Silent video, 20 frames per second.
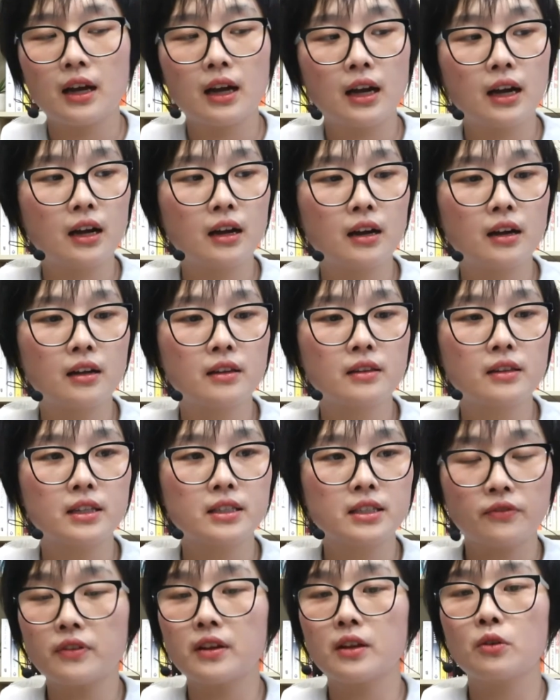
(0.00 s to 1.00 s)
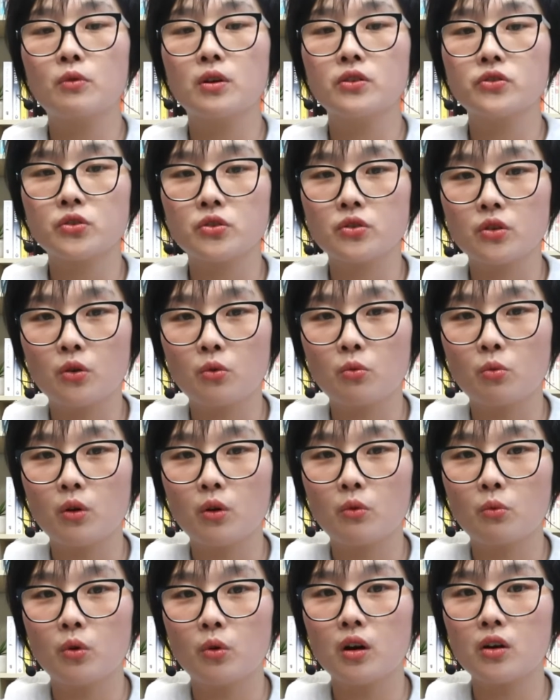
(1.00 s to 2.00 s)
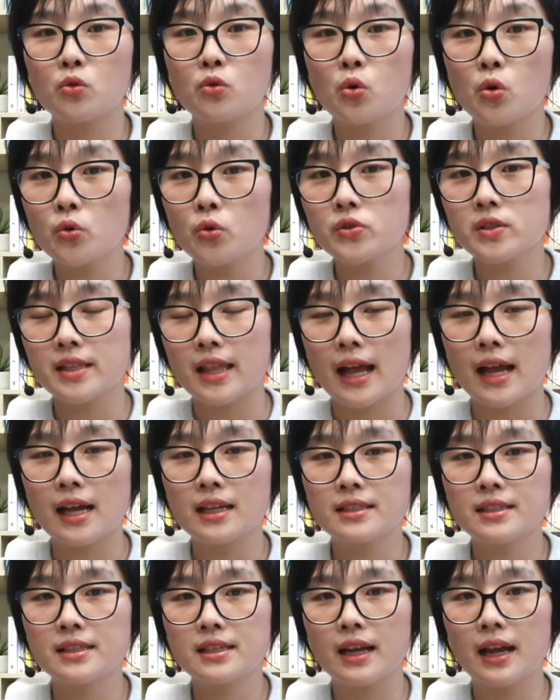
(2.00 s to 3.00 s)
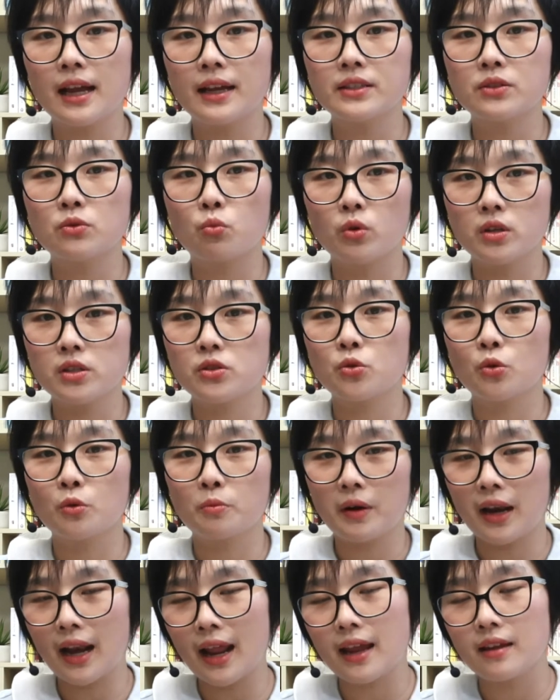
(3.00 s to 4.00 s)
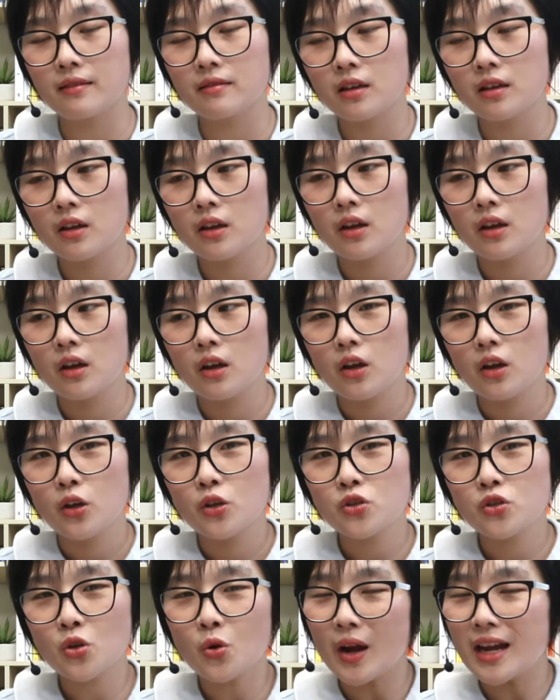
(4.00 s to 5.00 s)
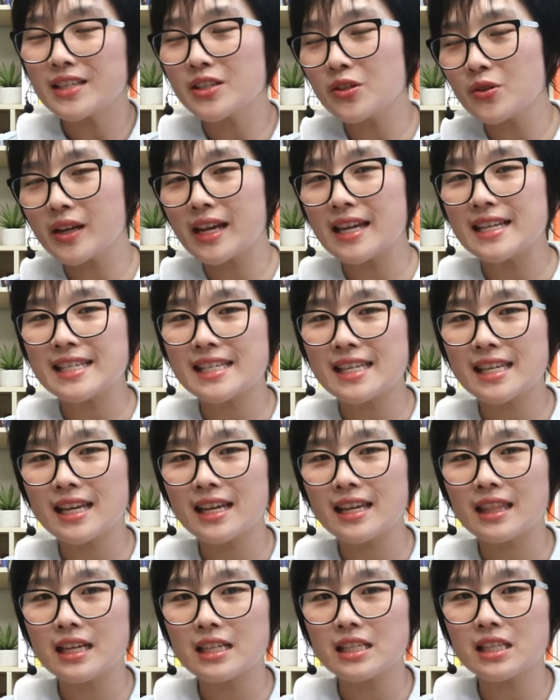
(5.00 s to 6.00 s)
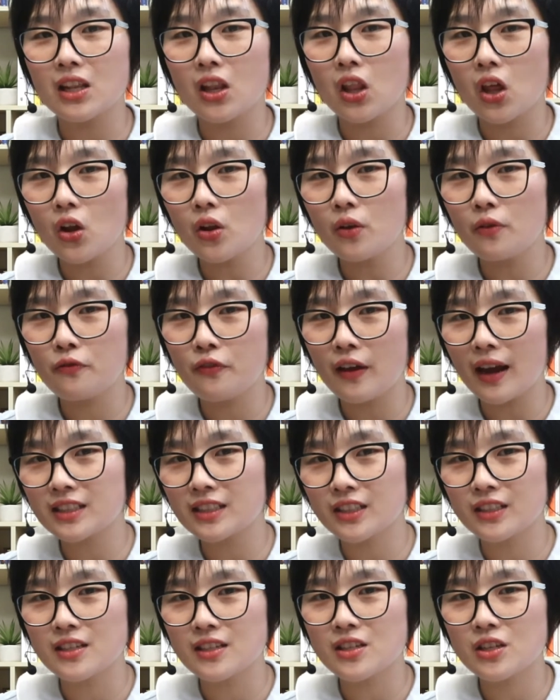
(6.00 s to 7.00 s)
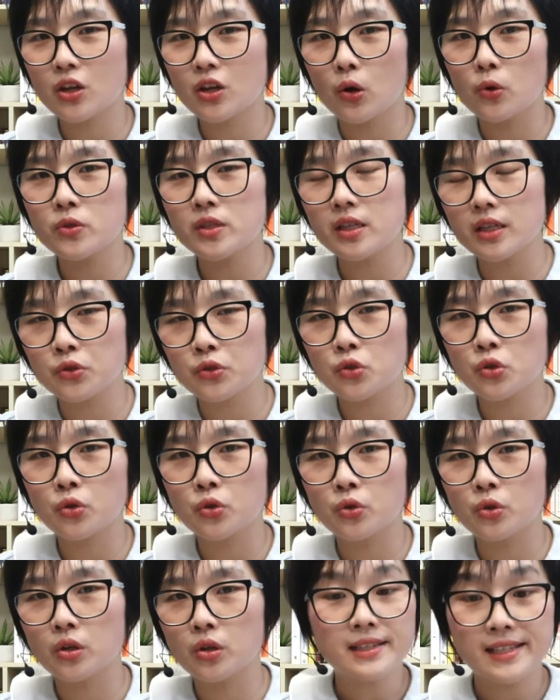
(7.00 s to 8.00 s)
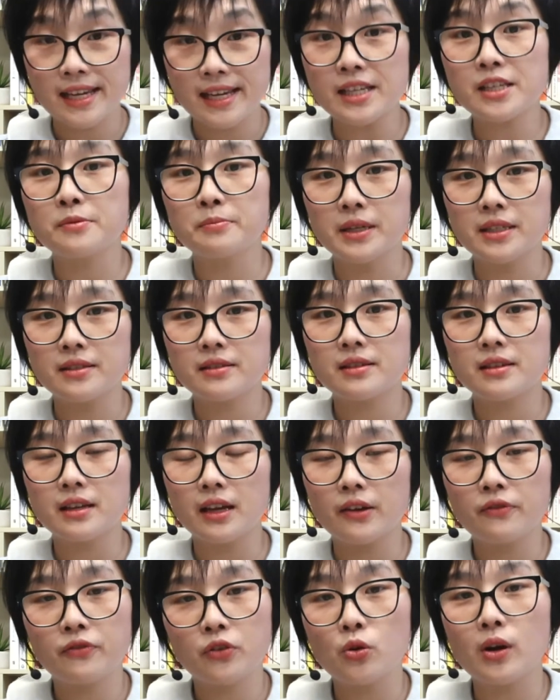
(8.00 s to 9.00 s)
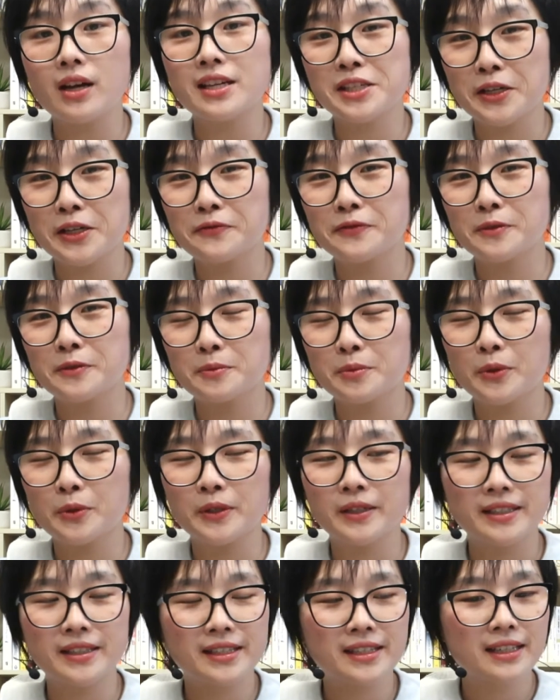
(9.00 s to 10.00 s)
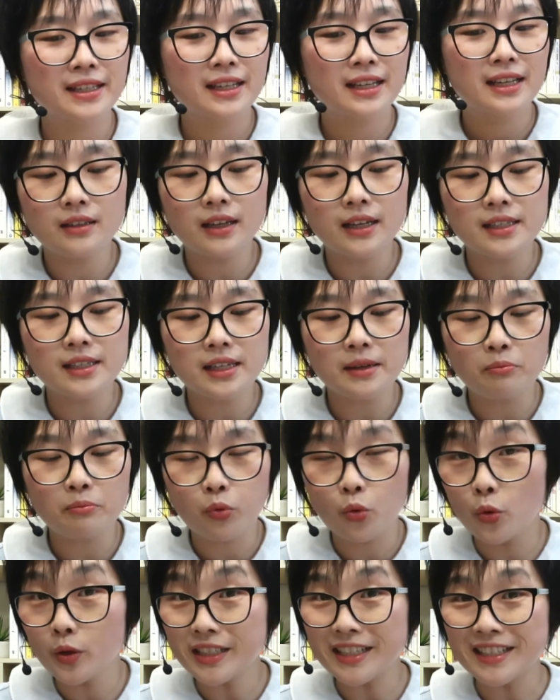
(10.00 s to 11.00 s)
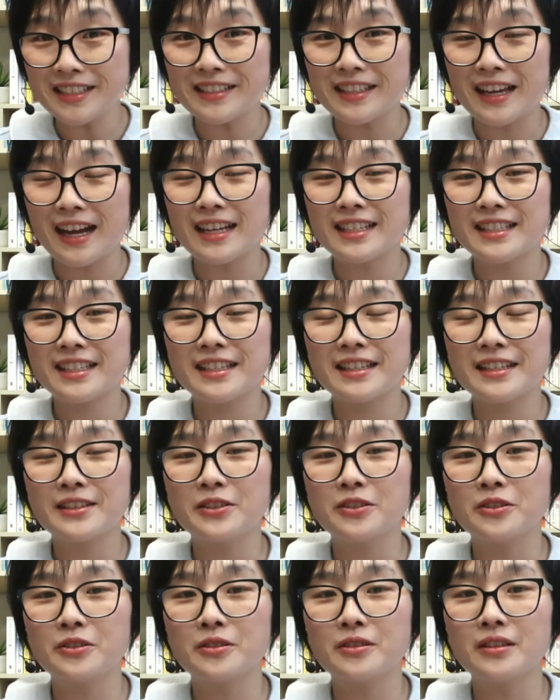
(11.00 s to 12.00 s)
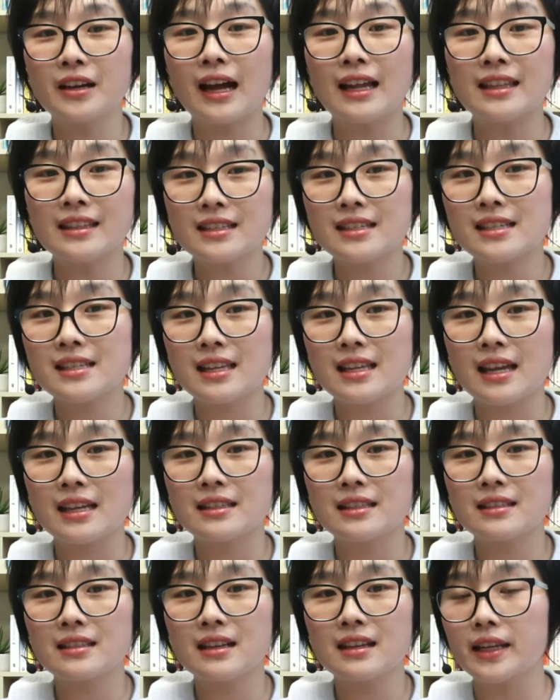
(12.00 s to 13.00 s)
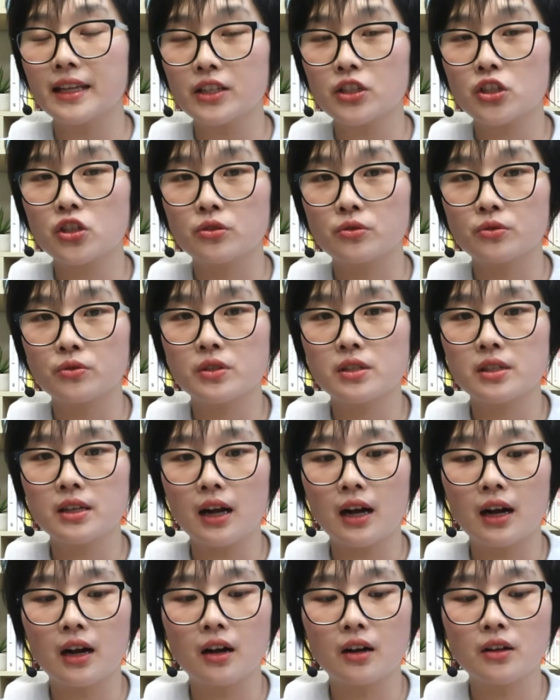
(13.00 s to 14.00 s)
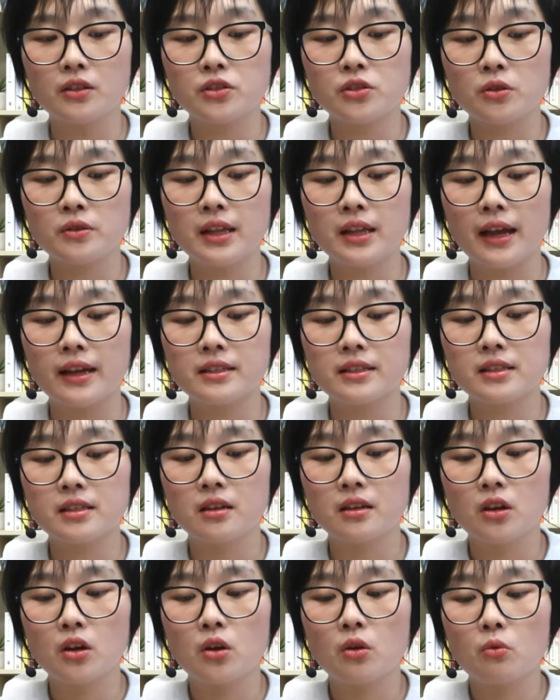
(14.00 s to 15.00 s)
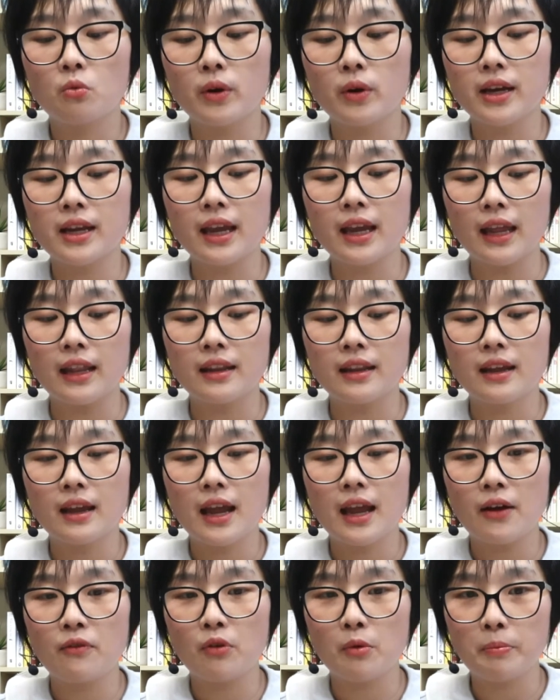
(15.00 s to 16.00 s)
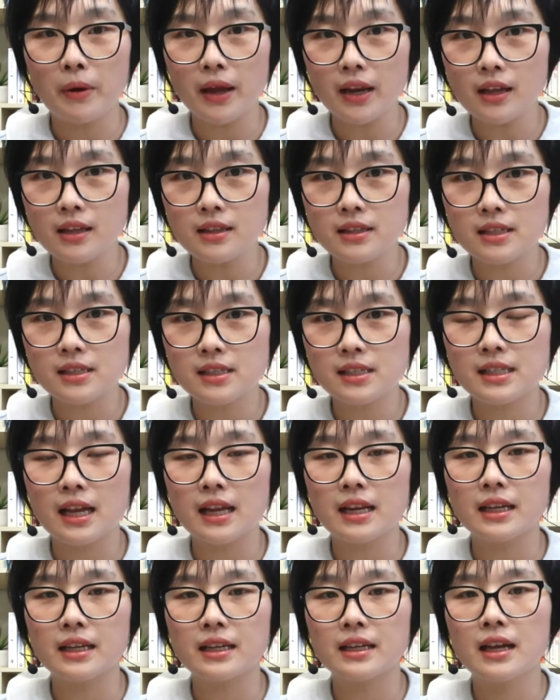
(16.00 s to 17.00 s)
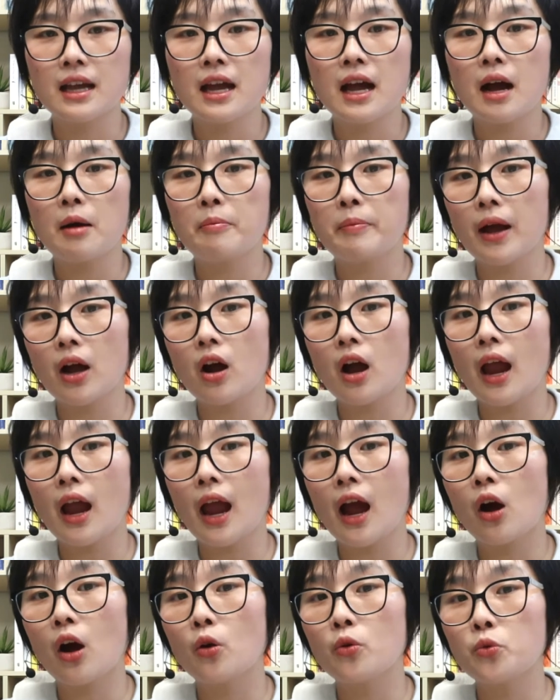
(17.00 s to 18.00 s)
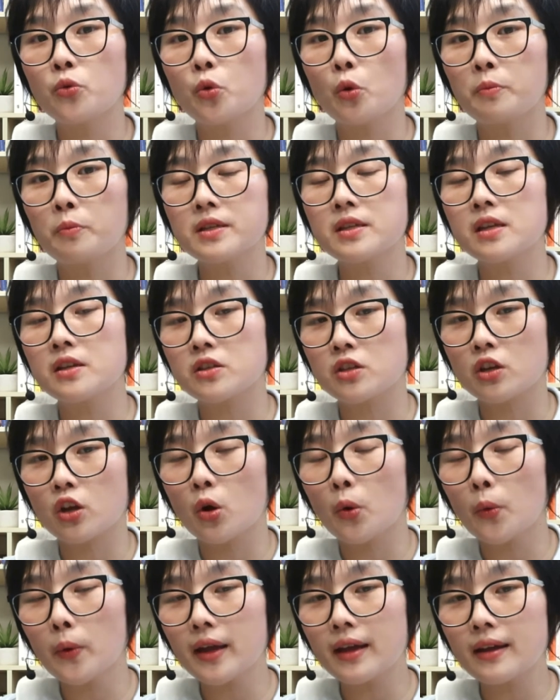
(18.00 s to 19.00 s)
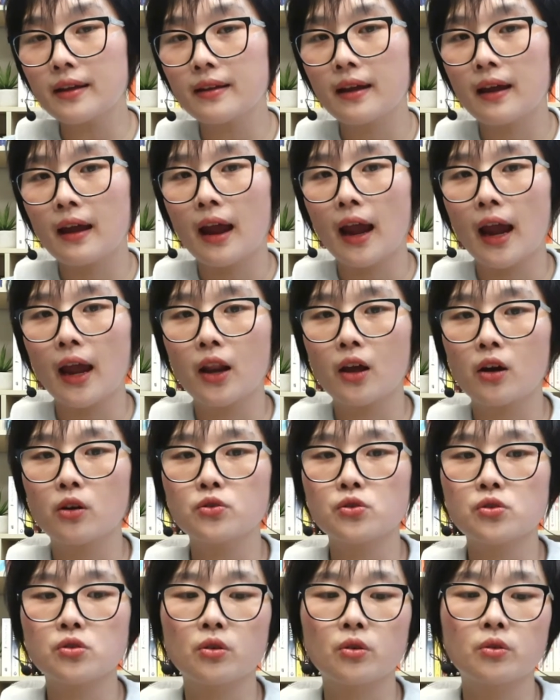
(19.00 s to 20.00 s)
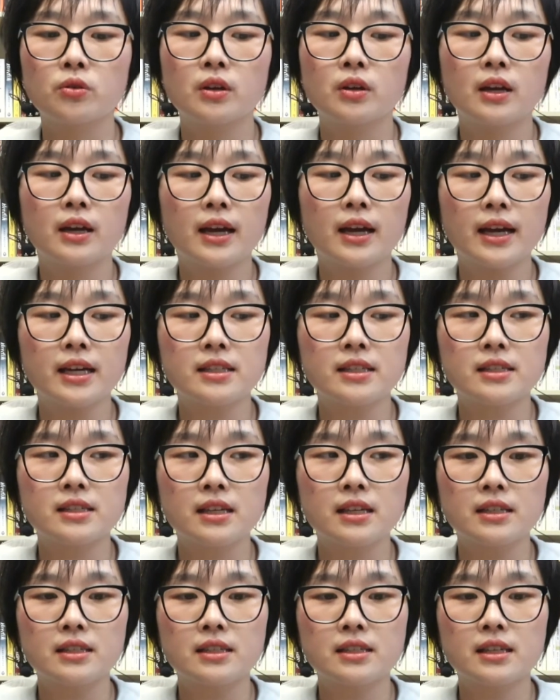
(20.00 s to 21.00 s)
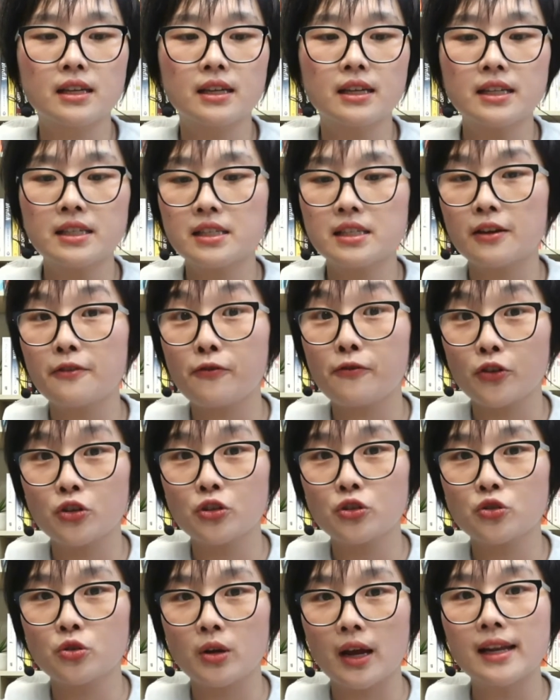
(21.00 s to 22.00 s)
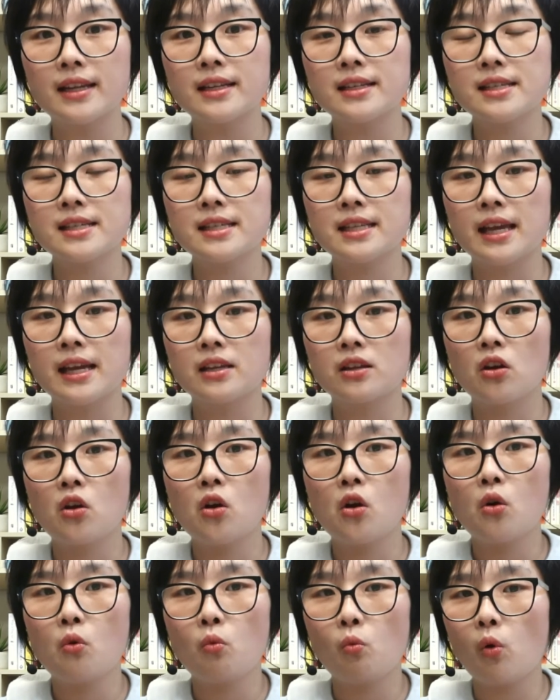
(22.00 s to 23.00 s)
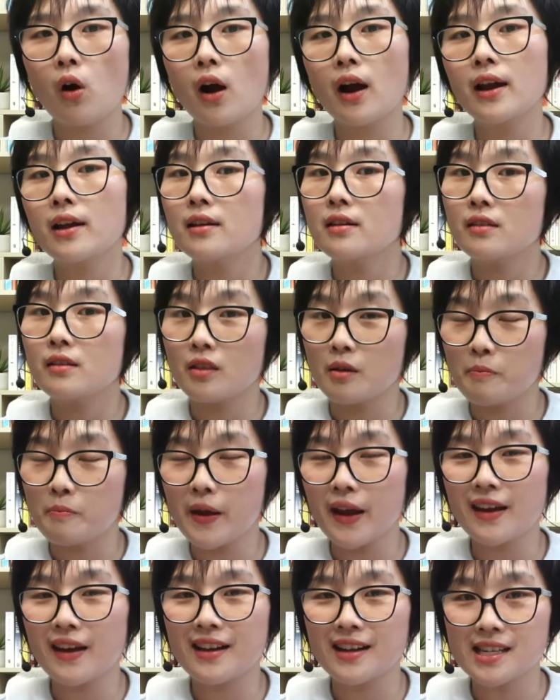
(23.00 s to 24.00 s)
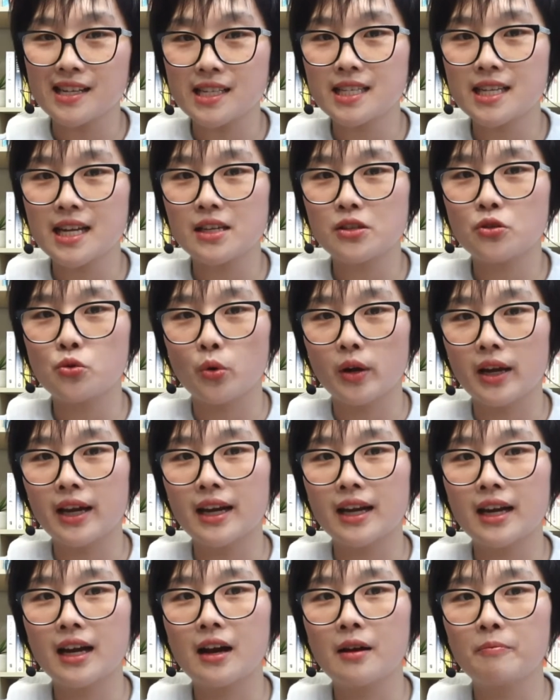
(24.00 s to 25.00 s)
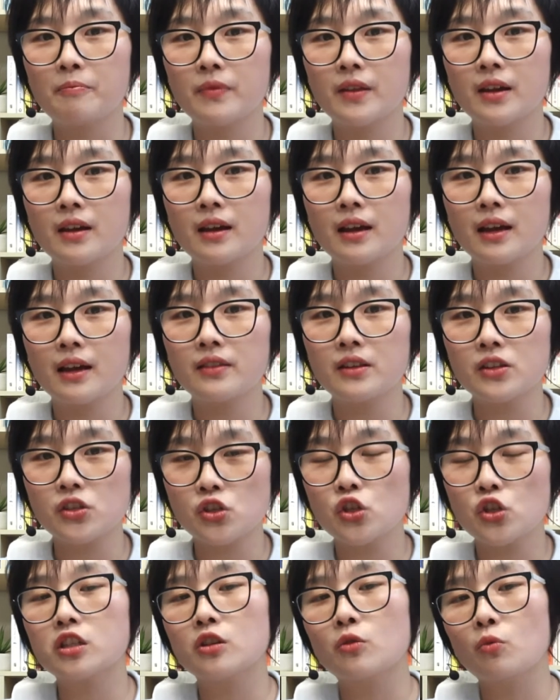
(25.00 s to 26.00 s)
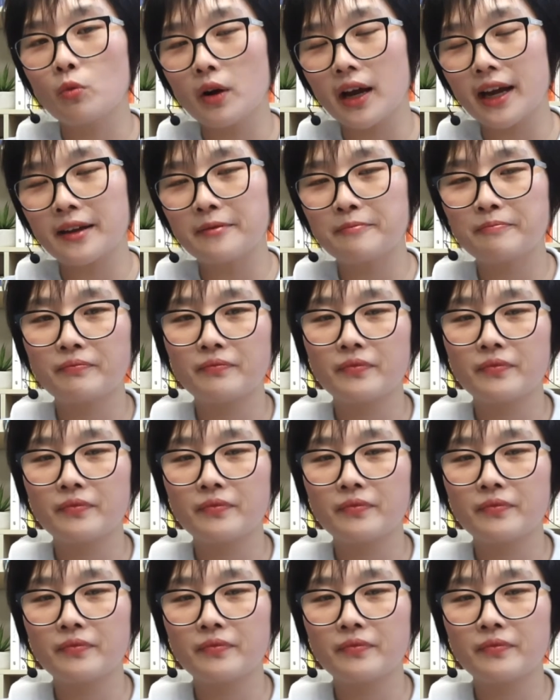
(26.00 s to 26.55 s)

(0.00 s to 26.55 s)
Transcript: They definitely want to know what caused that and what's your plan. So as you can see, there's a lot of factors goes into assessments if you are self-employed. It's important that you understand financials so that we can have a better understanding about how your business is going, and also it's easier for you to understand why the bank assess your income in a certain way.